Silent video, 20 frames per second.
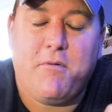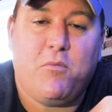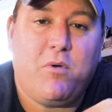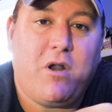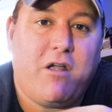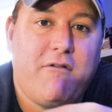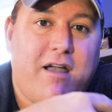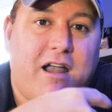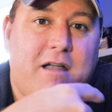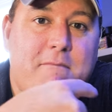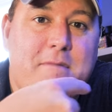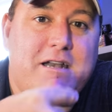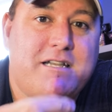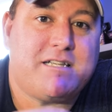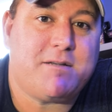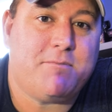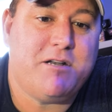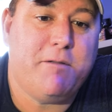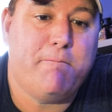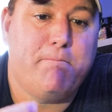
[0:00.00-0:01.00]
but would I recommend
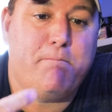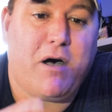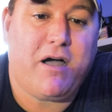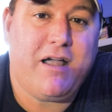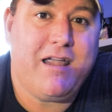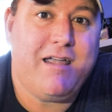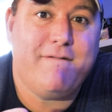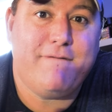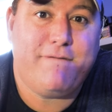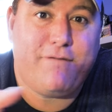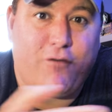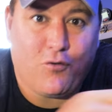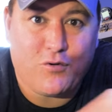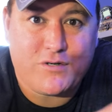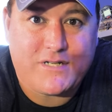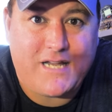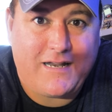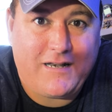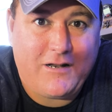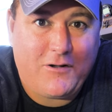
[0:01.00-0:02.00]
someone to buy it
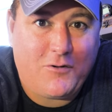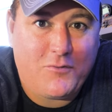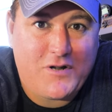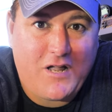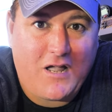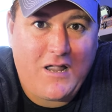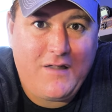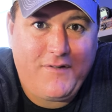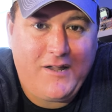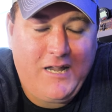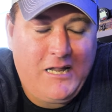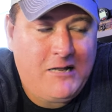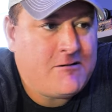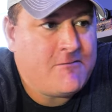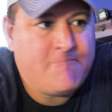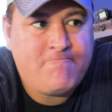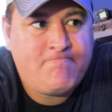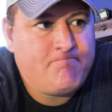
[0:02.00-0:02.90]
for technical diving?